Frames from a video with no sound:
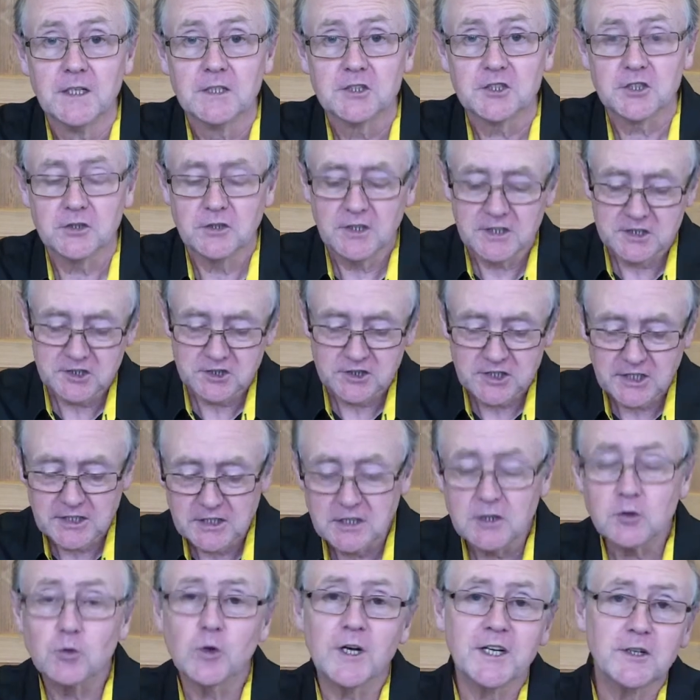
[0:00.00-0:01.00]
So let's
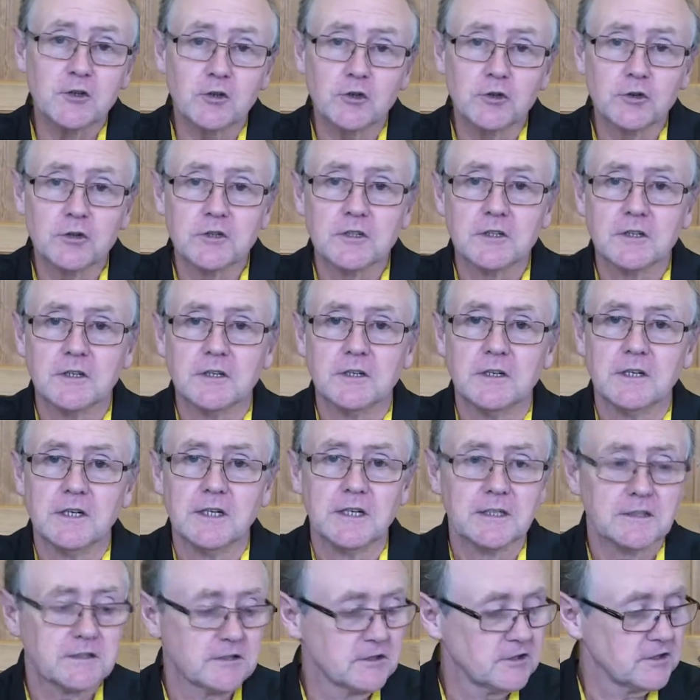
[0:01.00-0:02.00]
take a quick look
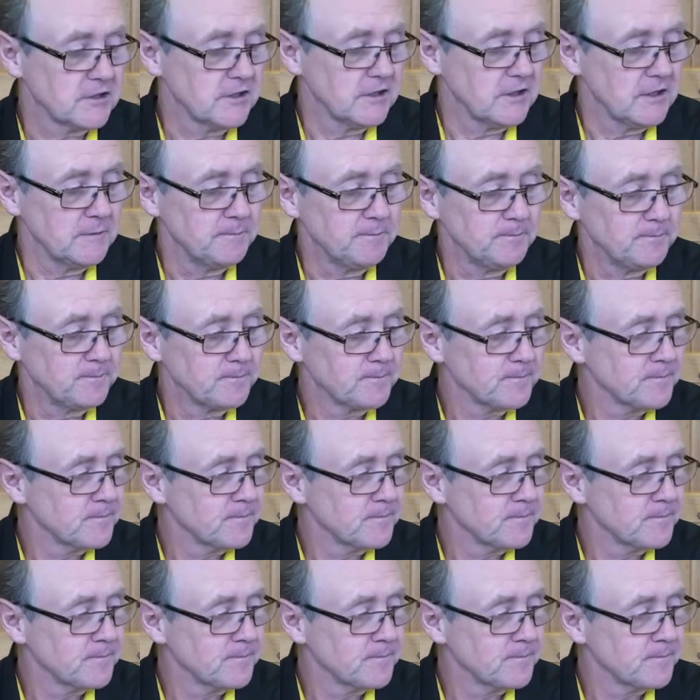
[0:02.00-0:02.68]
at a